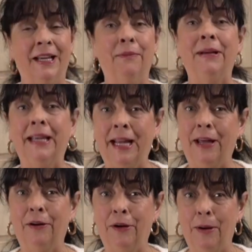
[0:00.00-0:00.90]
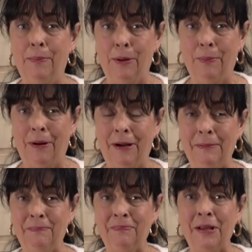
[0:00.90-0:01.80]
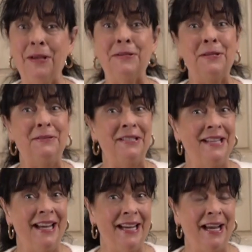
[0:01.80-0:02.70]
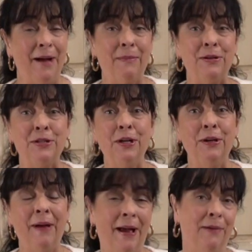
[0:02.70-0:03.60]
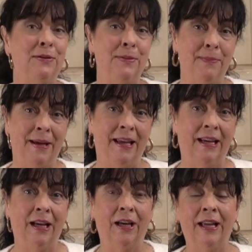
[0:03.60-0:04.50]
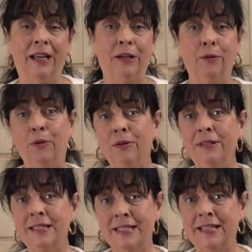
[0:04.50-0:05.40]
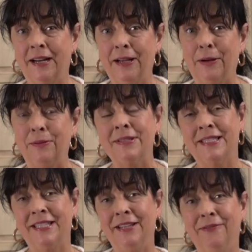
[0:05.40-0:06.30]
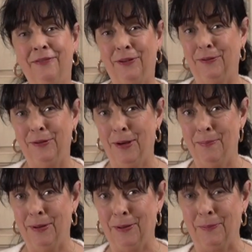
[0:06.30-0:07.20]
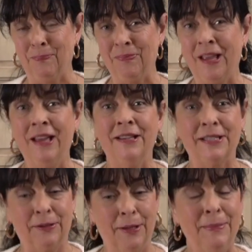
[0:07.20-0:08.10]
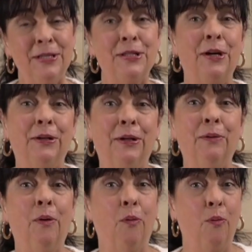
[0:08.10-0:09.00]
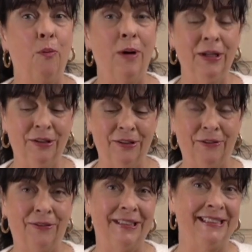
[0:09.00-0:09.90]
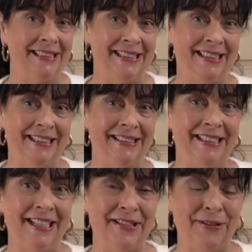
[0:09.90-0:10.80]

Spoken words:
and we get out our gumbo pot. So today I'm going to show you how to make a New Orleans style seafood gumbo. So let me show you what you're going to need to get